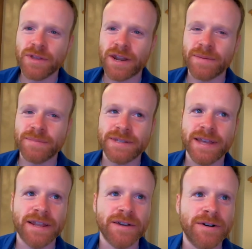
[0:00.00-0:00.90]
that I'm
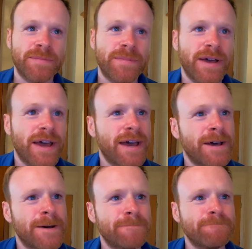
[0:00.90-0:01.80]
setting up.
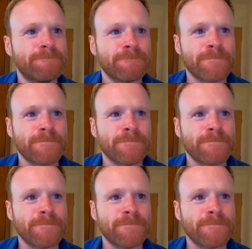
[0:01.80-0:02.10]
I'm